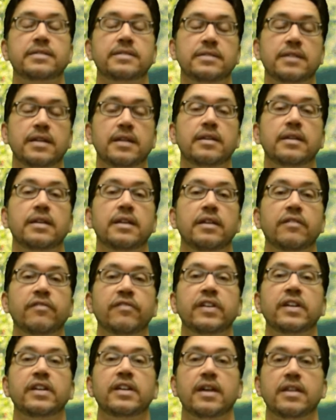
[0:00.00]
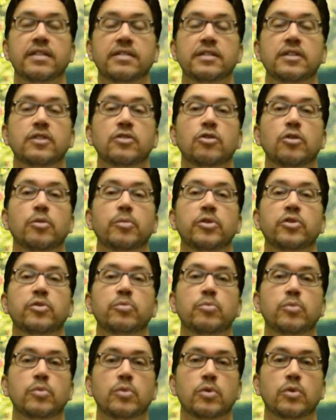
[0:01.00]
sudden infant death syndrome, is
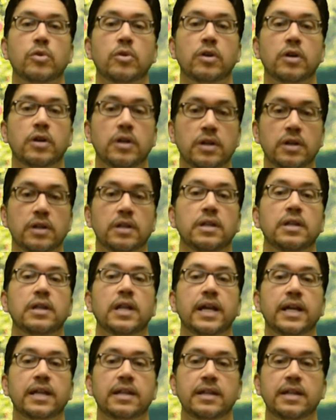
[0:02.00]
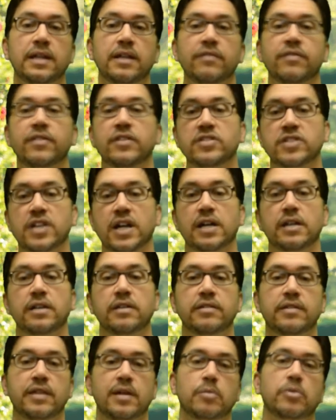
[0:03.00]
more likely if the child
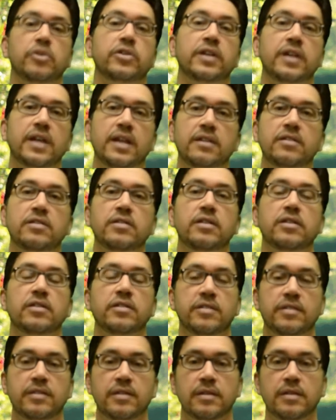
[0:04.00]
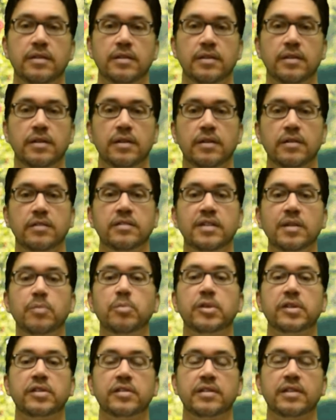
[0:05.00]
is able to get to the
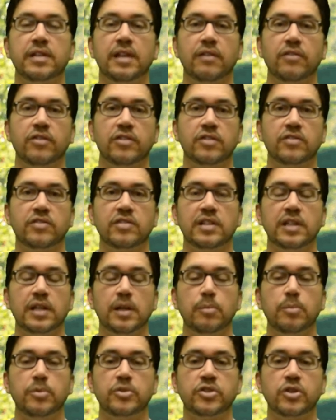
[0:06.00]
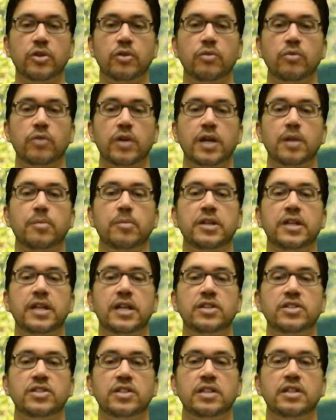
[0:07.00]
deepest levels of sleep. So
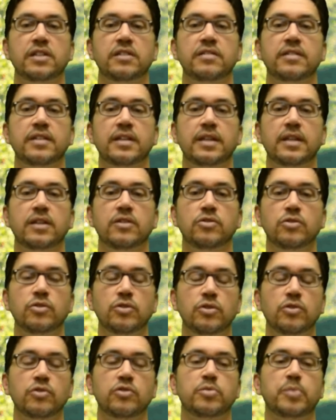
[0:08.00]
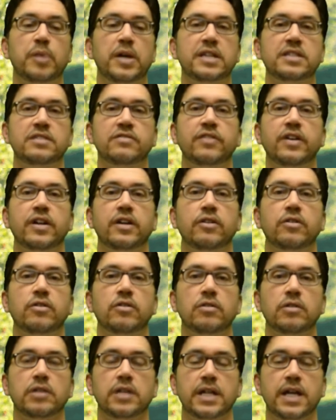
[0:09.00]
recommendation is that they do use pacifier
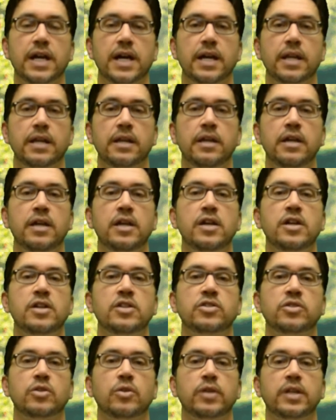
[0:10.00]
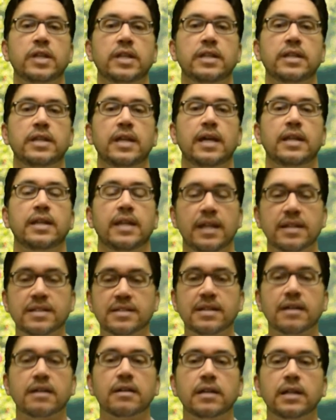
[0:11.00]
early on, so that
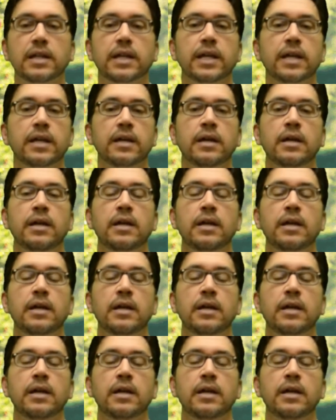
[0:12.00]
suckling